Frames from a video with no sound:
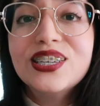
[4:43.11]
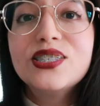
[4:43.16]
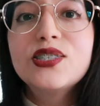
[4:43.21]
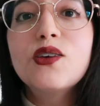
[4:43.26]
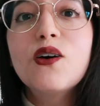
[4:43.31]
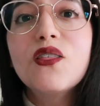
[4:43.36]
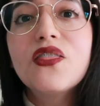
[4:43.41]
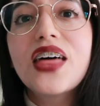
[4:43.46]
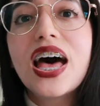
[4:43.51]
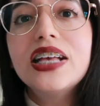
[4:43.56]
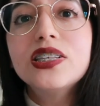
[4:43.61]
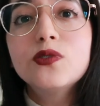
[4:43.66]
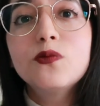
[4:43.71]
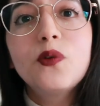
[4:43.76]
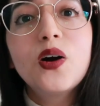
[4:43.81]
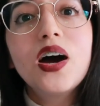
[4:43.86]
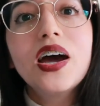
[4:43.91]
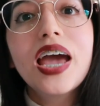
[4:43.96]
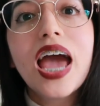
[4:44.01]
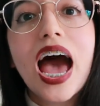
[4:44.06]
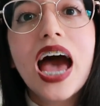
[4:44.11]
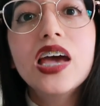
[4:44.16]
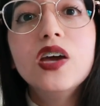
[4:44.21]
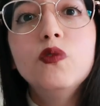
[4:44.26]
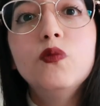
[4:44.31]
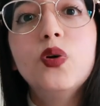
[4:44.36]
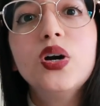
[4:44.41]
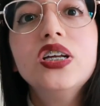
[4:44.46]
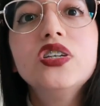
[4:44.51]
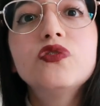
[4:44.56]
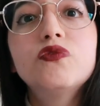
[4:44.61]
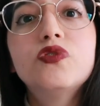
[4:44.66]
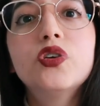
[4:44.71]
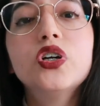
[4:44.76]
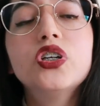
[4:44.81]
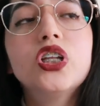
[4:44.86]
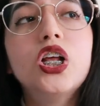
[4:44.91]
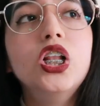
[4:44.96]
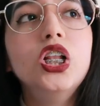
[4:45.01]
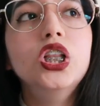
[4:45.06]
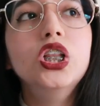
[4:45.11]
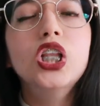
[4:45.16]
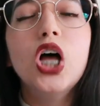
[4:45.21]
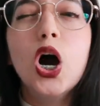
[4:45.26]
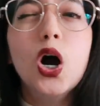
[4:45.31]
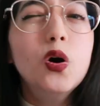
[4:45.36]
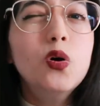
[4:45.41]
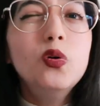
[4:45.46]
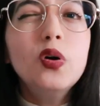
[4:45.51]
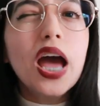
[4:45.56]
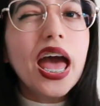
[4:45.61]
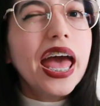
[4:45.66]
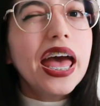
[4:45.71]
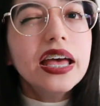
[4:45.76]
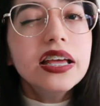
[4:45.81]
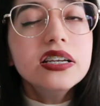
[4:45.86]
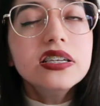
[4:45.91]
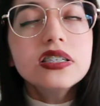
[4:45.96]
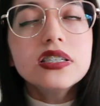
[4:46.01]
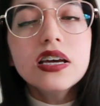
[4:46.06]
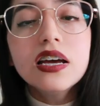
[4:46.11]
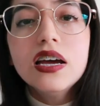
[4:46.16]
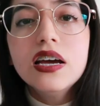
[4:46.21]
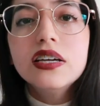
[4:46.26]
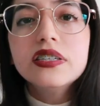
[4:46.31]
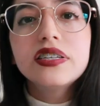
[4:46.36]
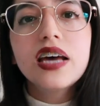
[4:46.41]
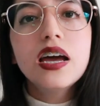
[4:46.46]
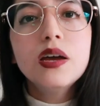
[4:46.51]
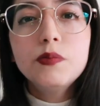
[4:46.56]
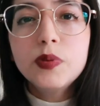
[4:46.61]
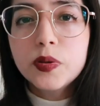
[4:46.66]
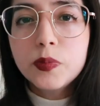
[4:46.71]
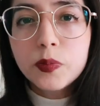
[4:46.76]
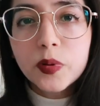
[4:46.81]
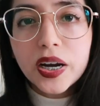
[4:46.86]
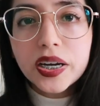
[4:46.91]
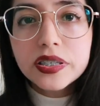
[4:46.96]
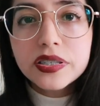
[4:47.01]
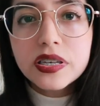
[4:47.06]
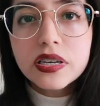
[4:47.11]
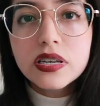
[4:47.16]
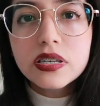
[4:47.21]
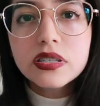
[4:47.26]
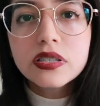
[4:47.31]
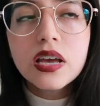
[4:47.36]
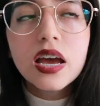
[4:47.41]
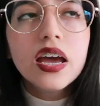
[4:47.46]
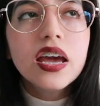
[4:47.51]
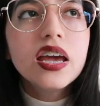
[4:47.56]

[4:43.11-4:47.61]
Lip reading: So that's why I went for the low-end type of braces,